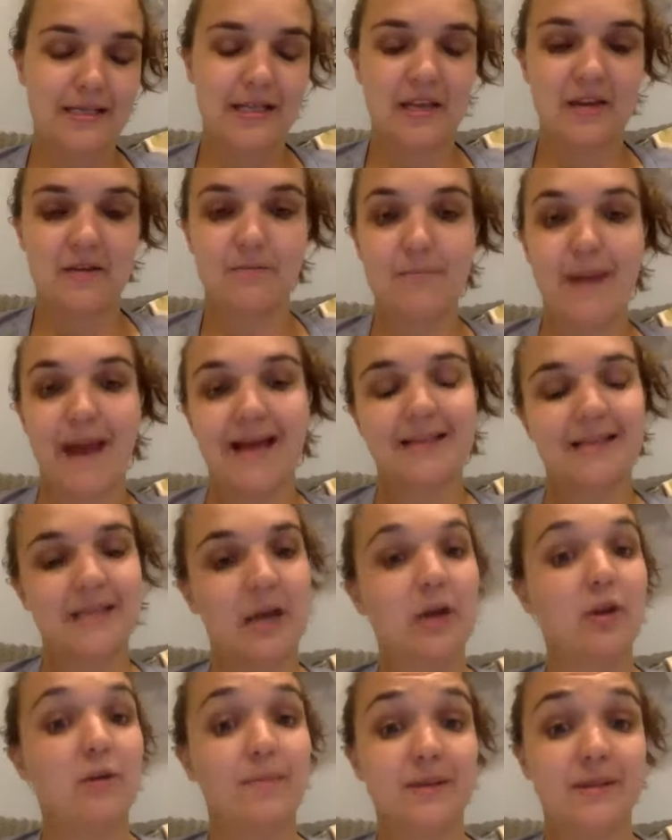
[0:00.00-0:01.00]
He maxed
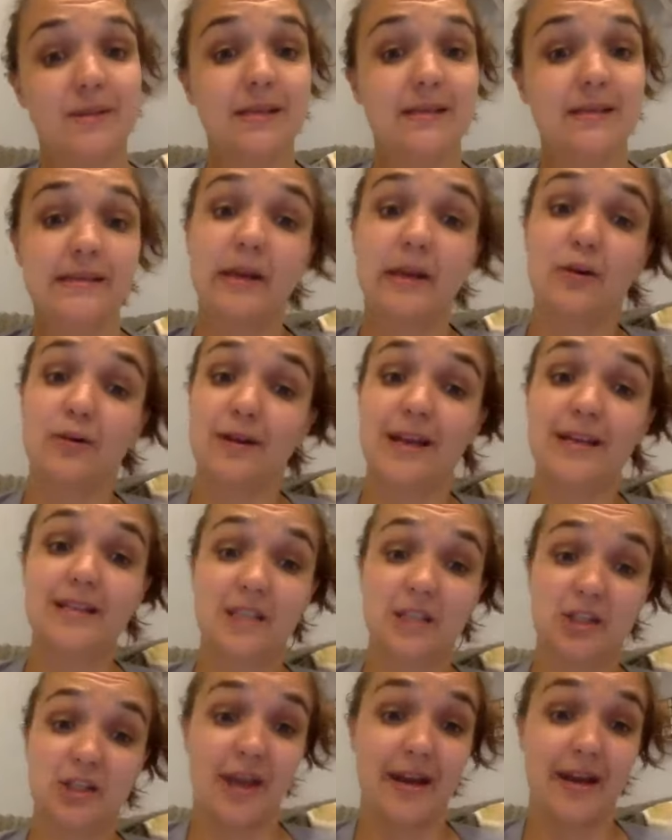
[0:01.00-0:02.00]
out a business center in
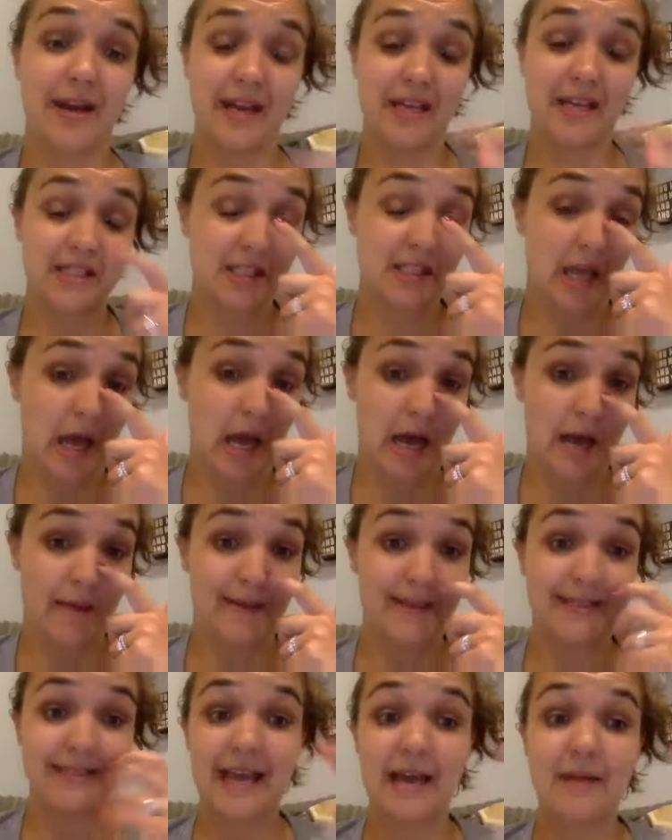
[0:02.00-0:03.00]
Isogenics
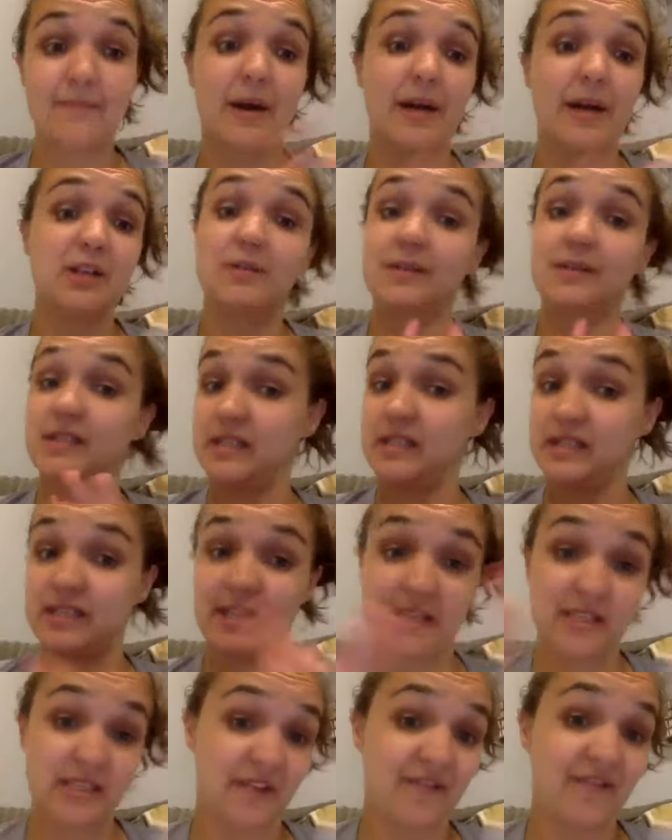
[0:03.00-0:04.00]
in 10 months,
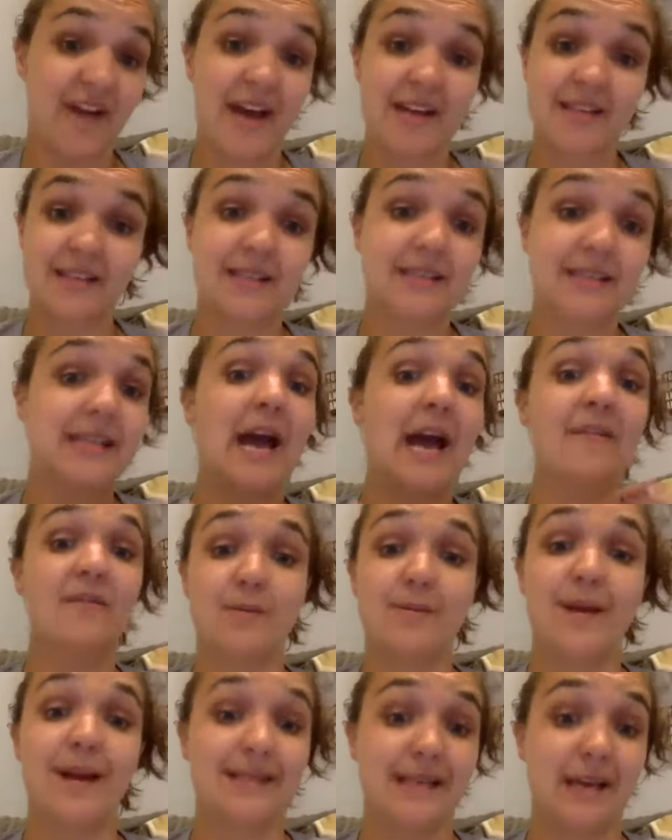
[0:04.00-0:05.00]
he's the fastest to ever
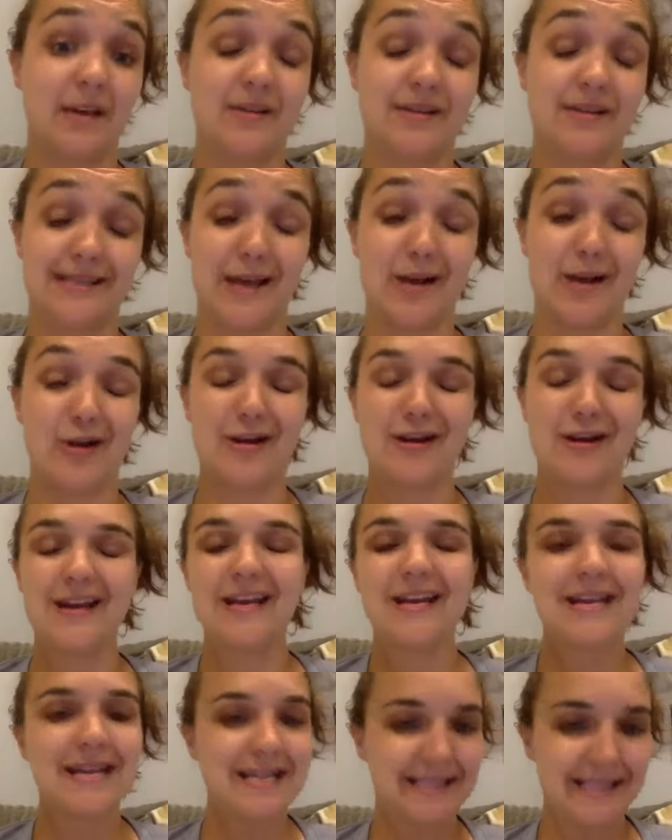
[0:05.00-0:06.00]
max out a center.
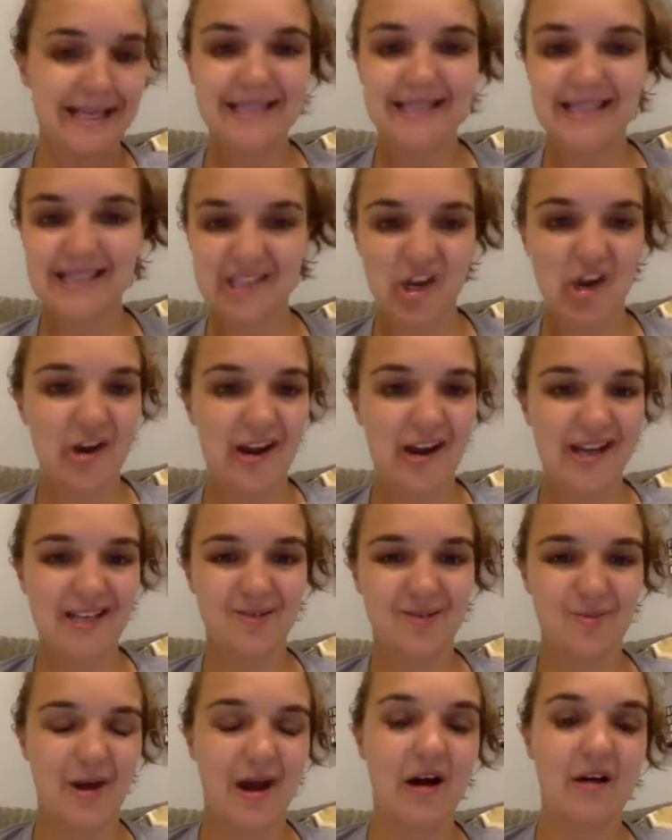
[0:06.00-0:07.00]
He's in Start as
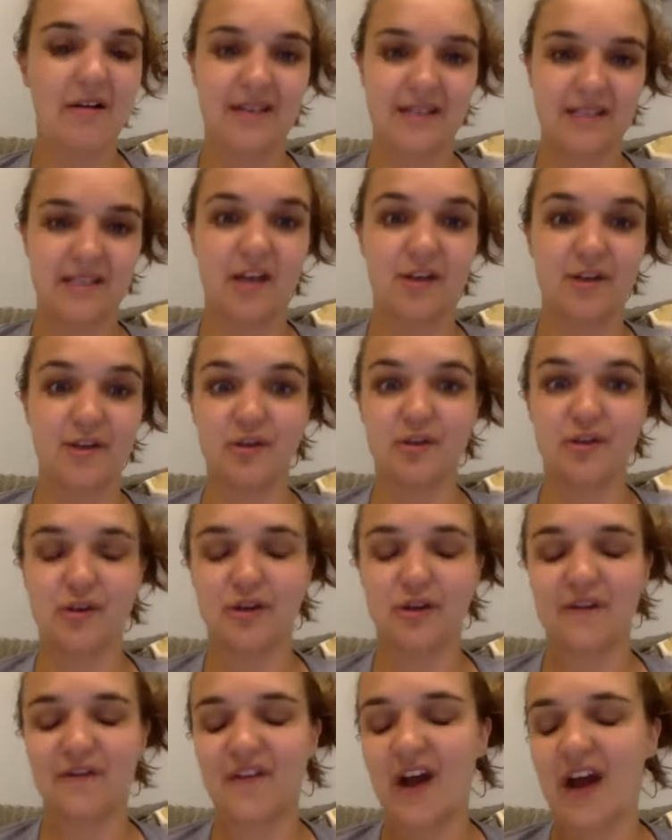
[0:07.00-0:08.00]
well. He's under
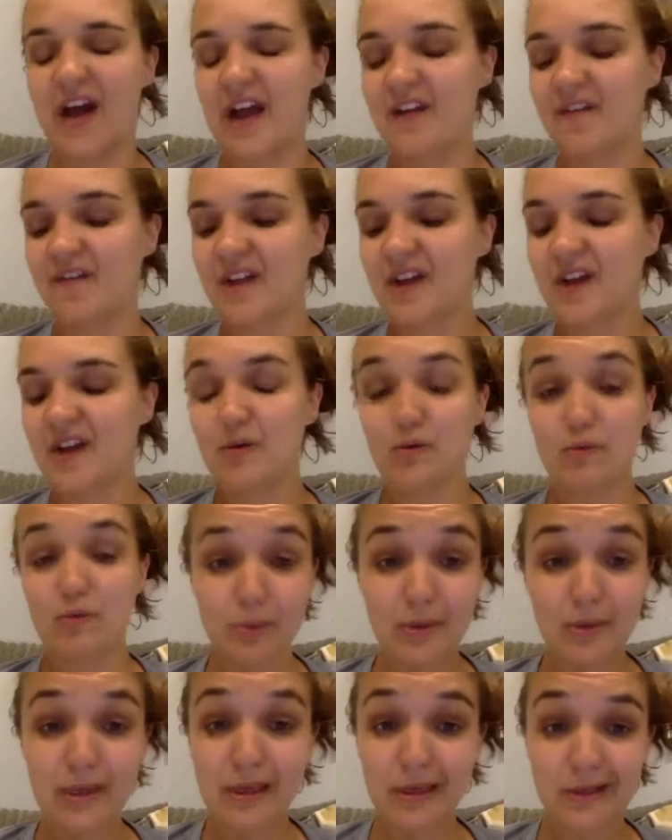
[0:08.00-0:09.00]
35.
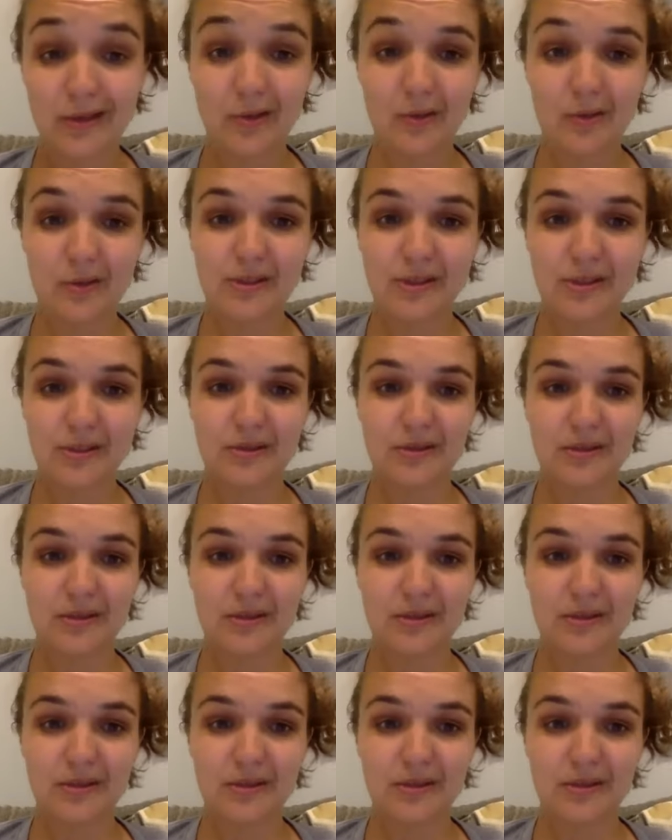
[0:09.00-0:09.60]
Really cool dude.